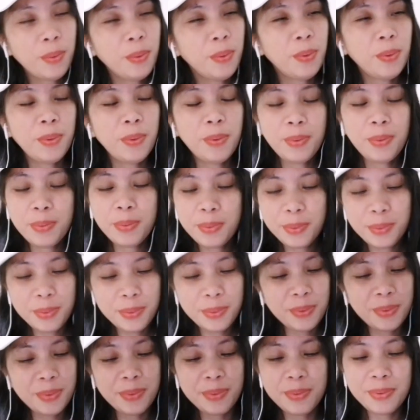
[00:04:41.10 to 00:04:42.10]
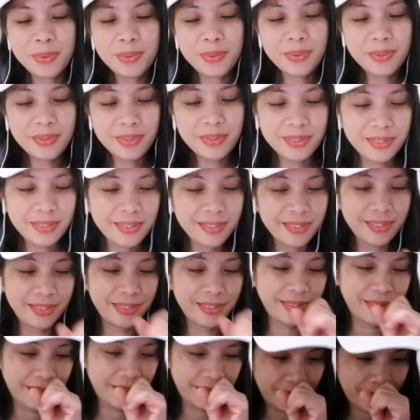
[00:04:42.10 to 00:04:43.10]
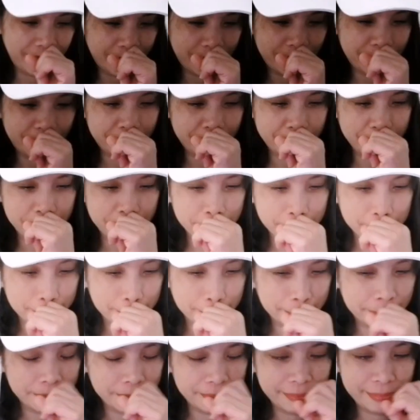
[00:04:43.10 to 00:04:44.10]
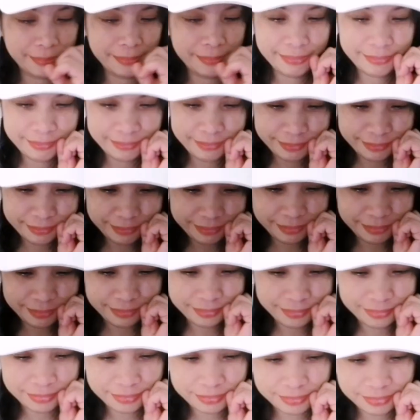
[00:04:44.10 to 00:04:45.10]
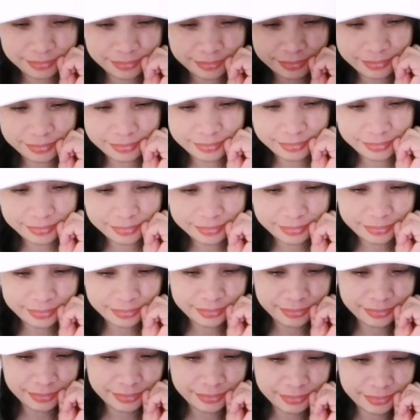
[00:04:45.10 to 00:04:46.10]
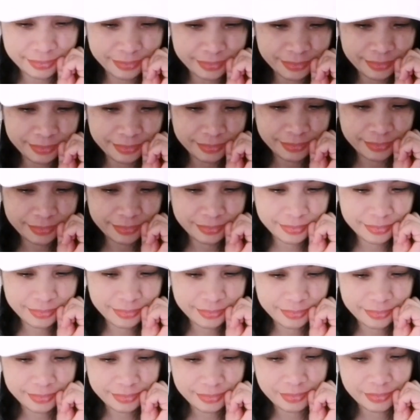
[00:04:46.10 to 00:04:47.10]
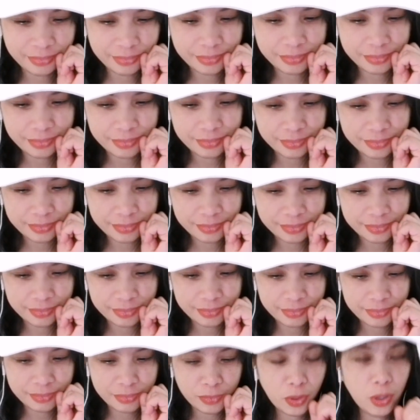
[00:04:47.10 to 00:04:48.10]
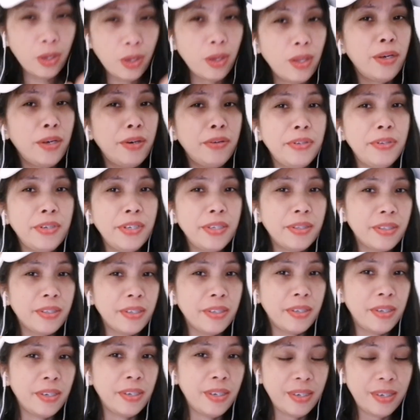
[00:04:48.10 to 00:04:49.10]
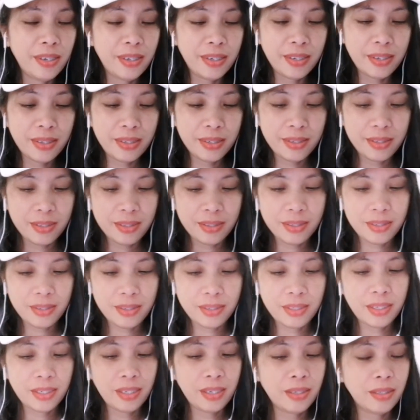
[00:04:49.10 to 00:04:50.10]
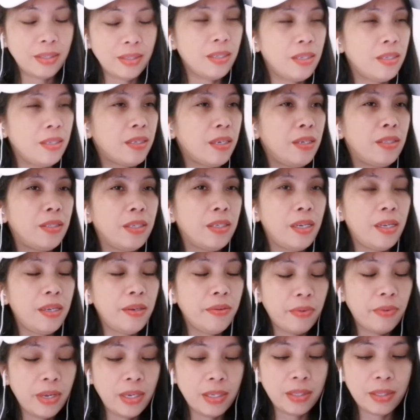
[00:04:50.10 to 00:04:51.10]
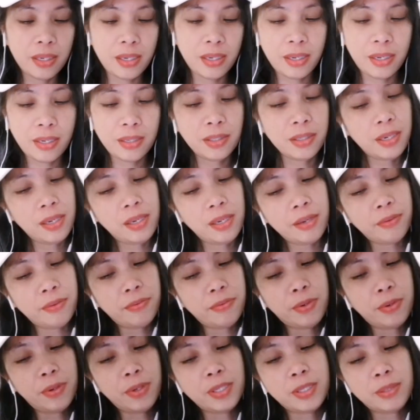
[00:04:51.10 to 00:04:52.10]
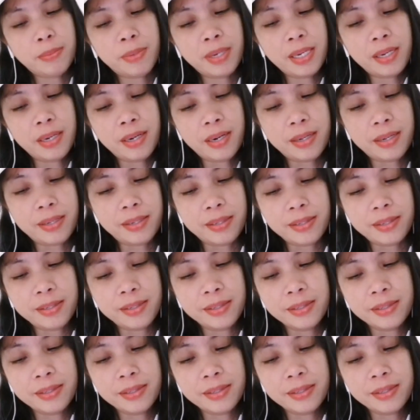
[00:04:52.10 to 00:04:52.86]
Anything for you. Yesterday, got away. Melodies. I love that girl. She has this angelic face and angelic voice, my God.